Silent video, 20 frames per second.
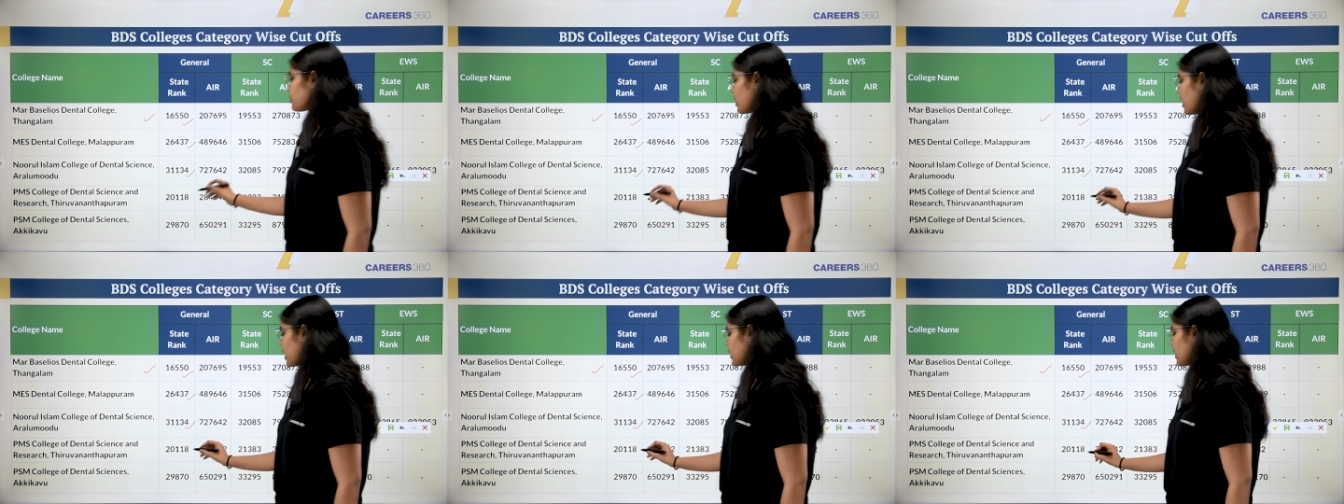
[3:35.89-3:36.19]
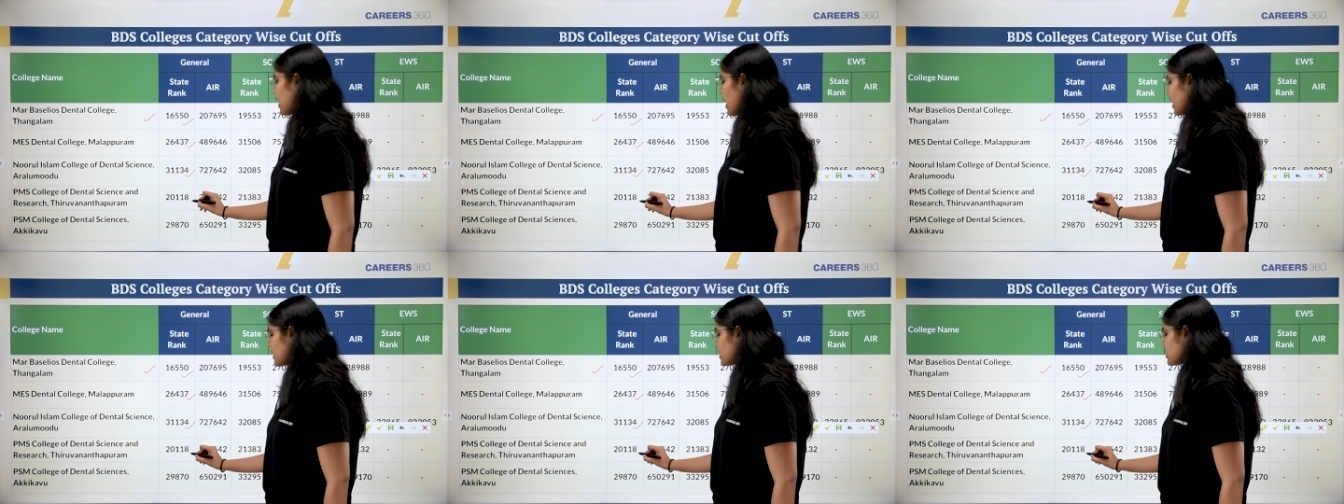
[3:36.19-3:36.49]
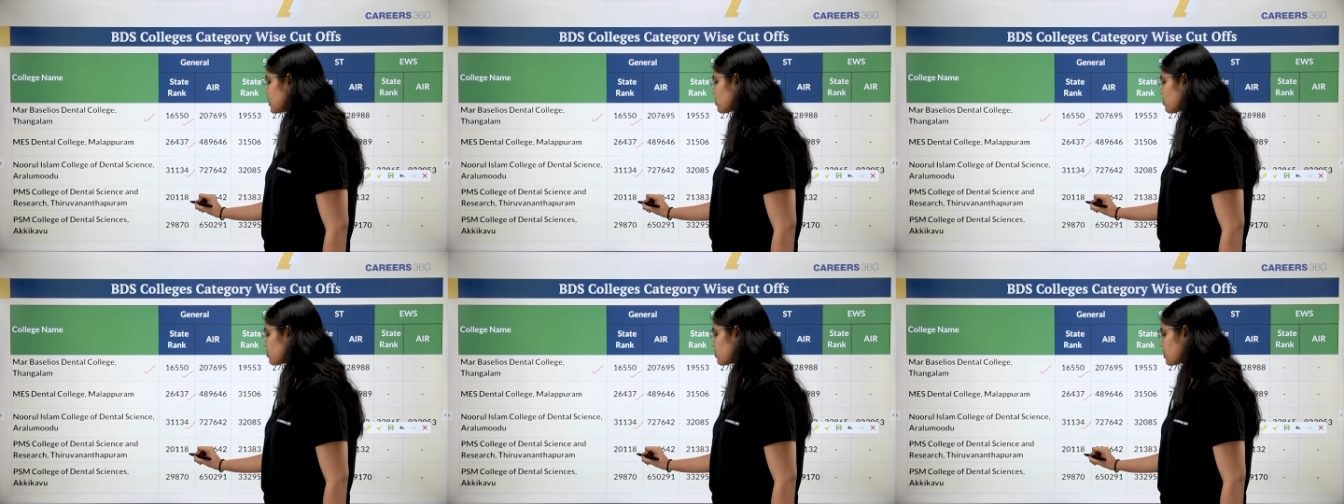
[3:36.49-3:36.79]
had
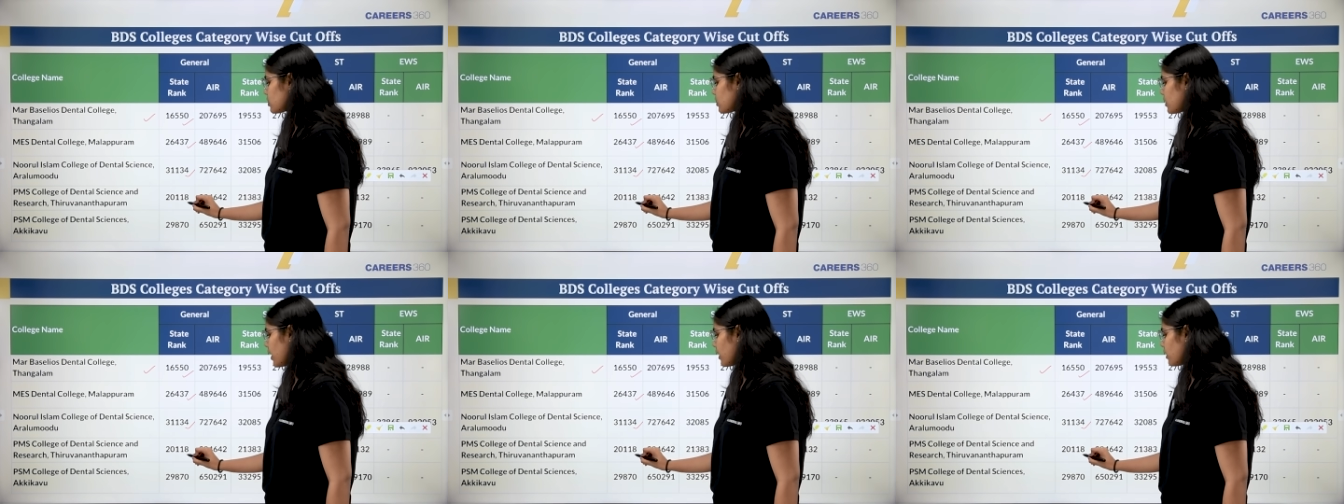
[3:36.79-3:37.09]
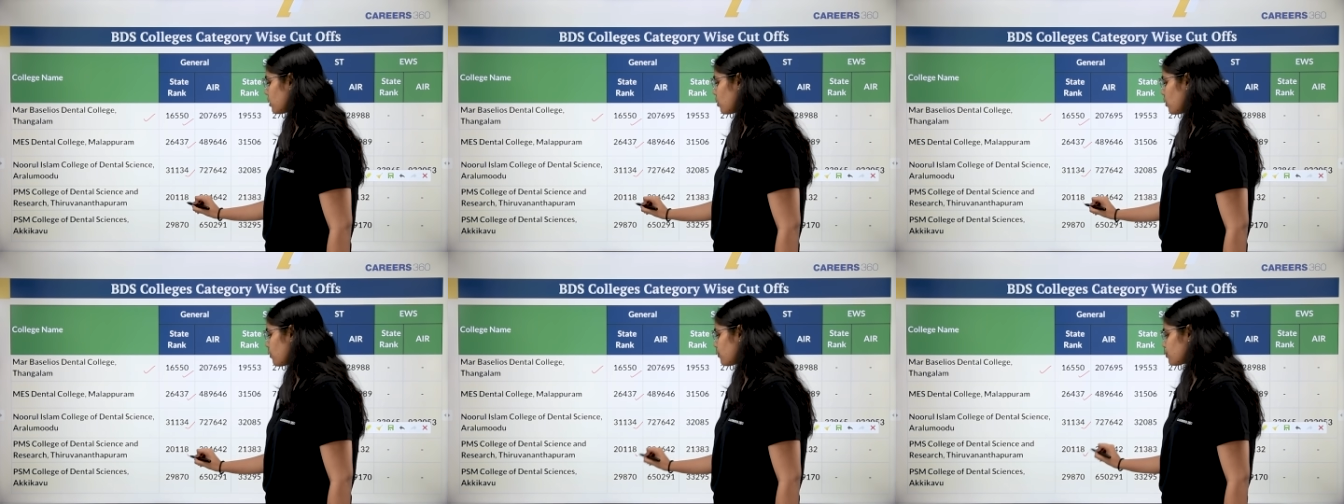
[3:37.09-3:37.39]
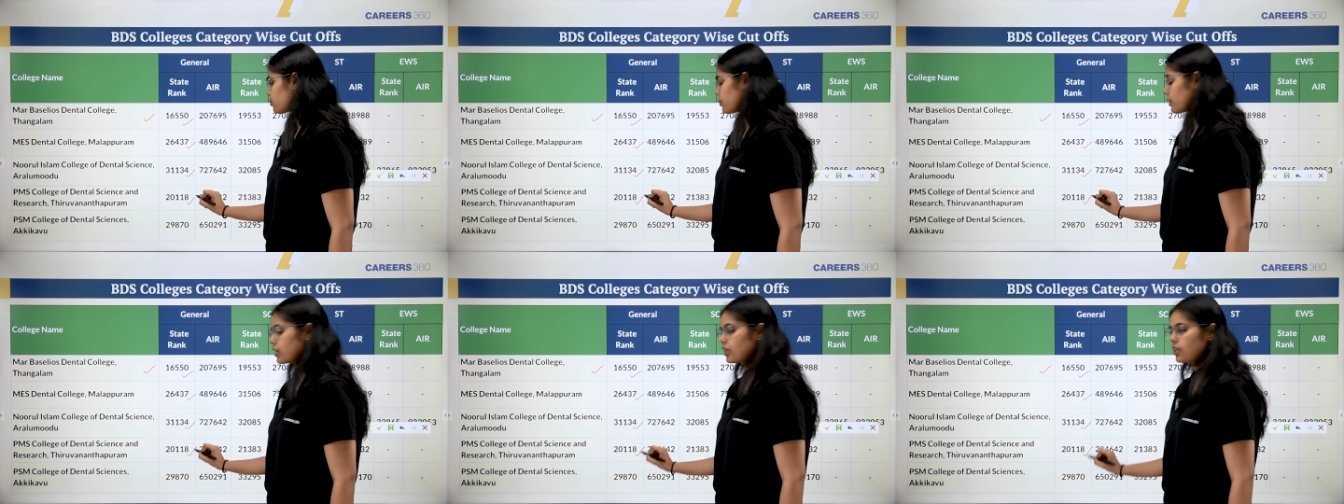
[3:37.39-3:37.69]
highest closing rank of
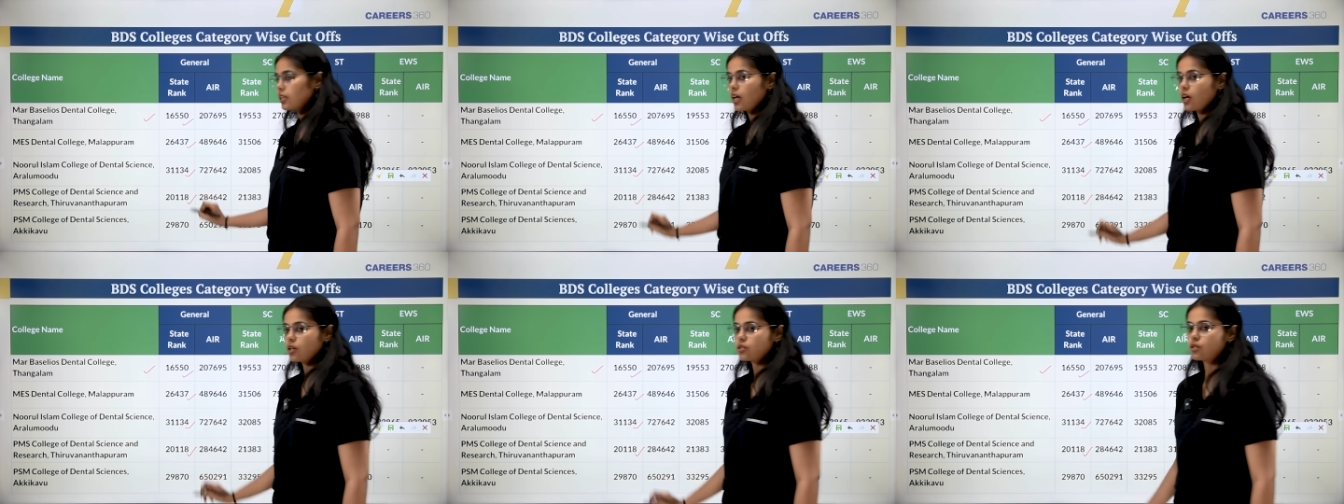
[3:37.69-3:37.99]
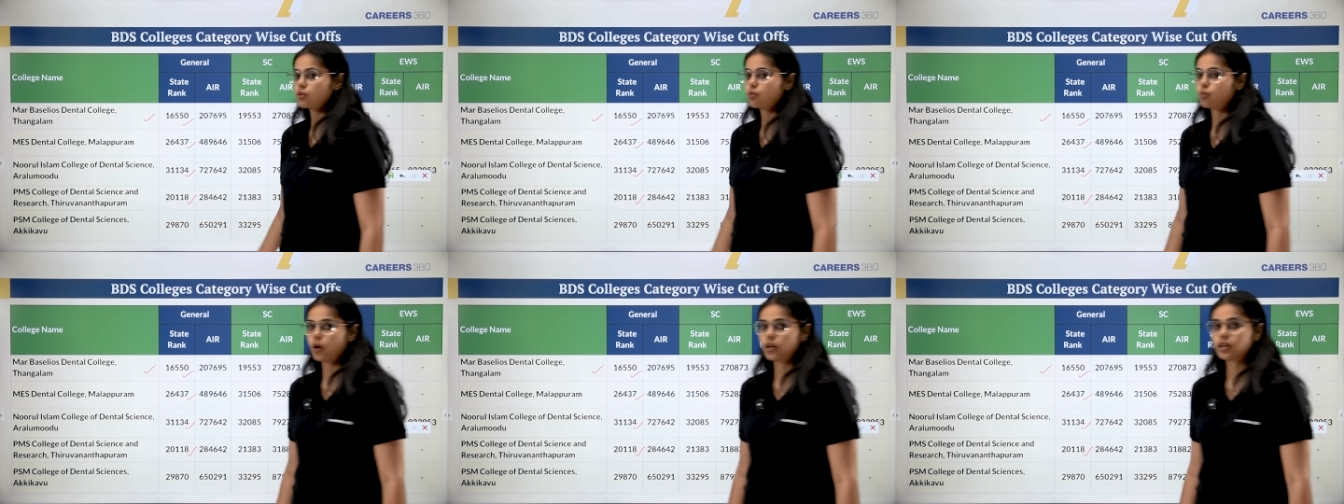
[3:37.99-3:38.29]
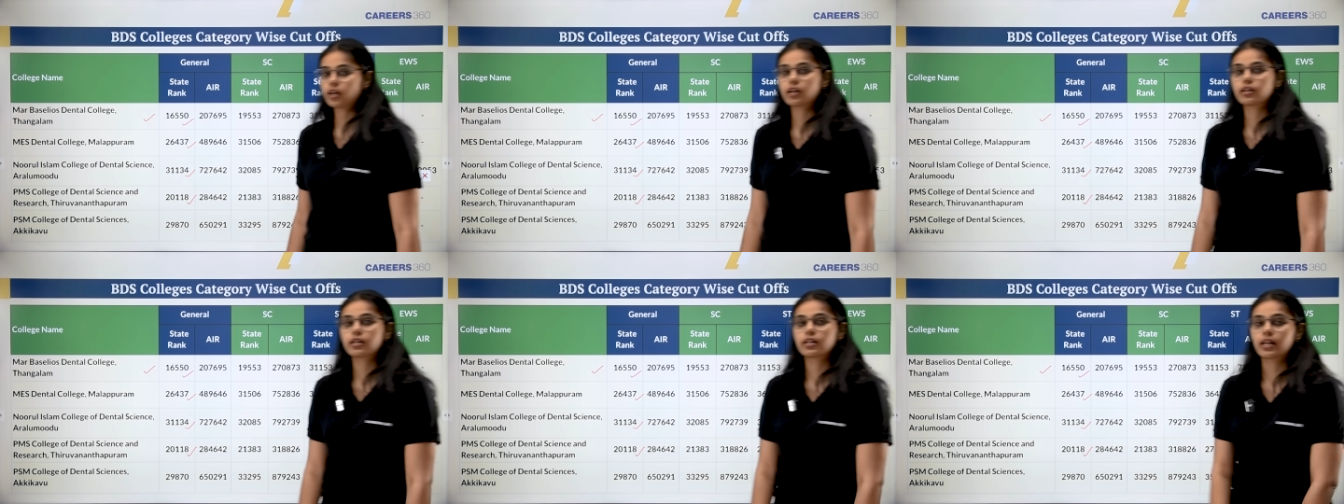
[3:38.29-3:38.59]

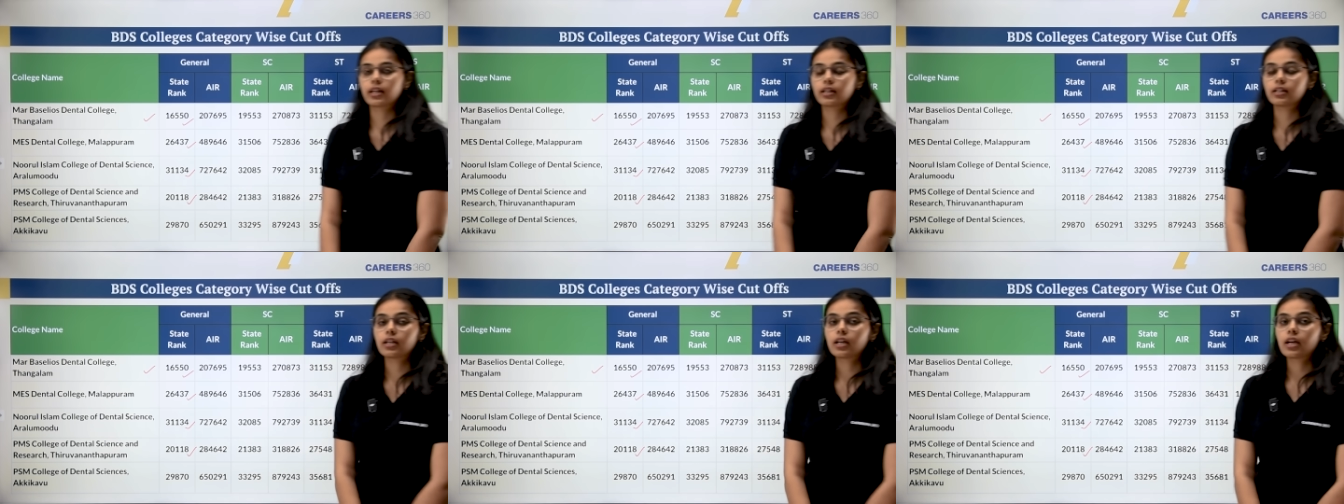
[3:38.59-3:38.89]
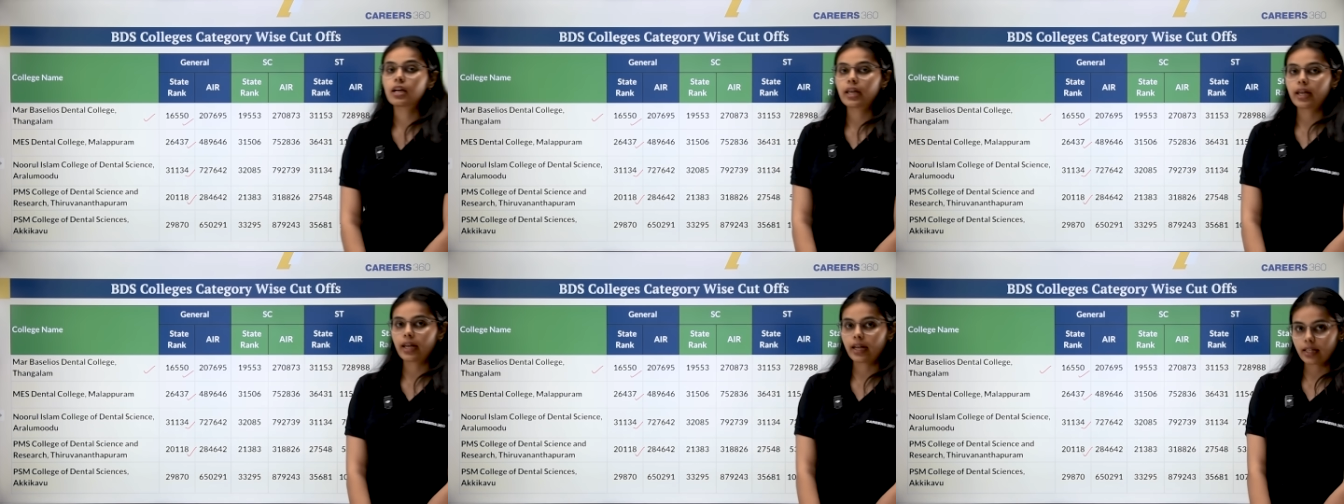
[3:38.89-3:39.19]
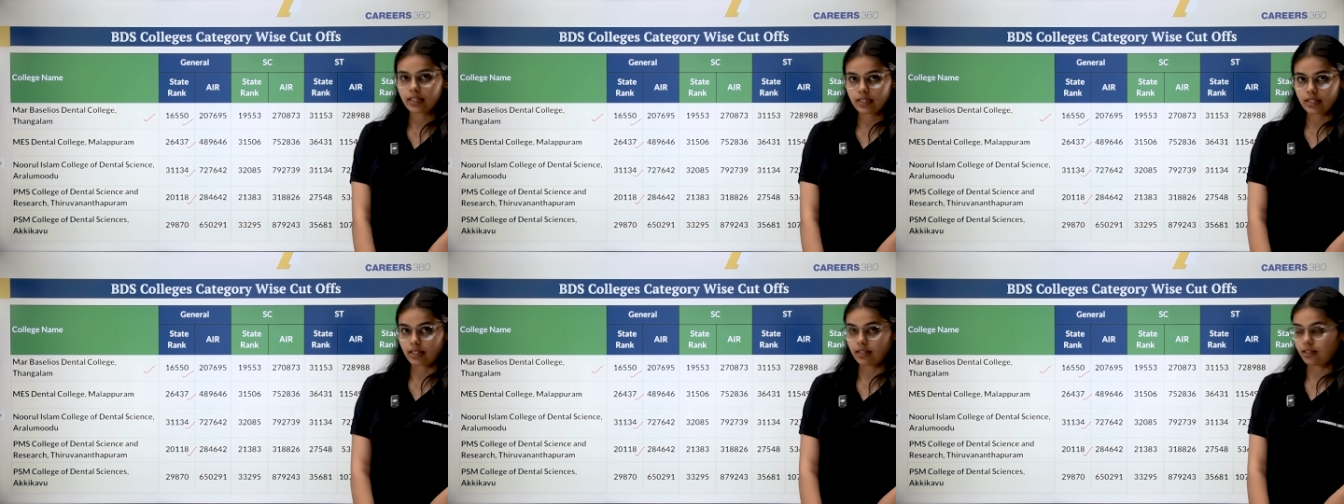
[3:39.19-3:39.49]

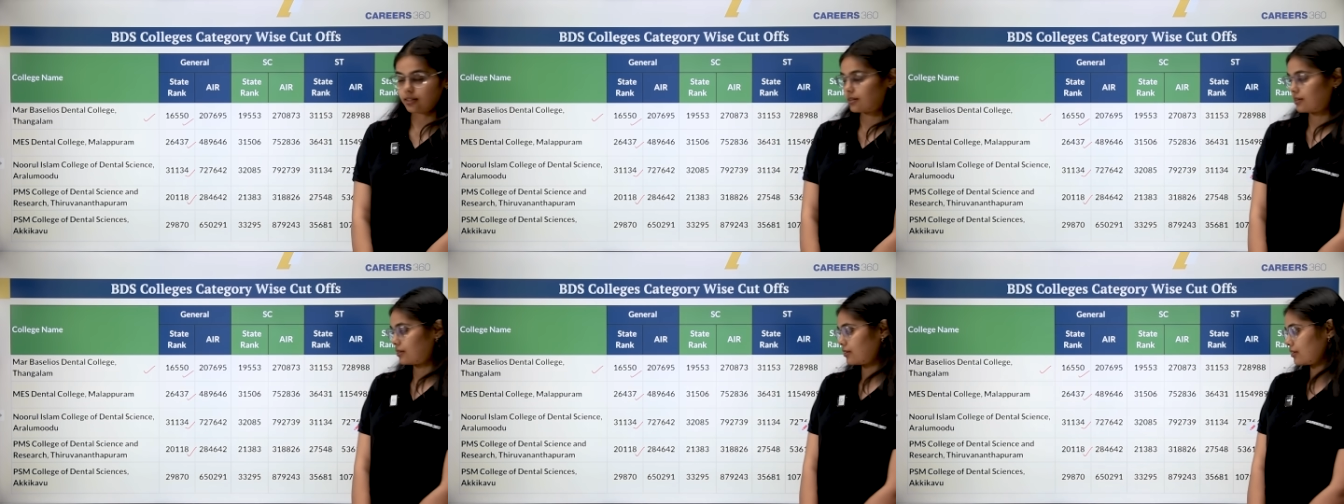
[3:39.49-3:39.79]
20,118.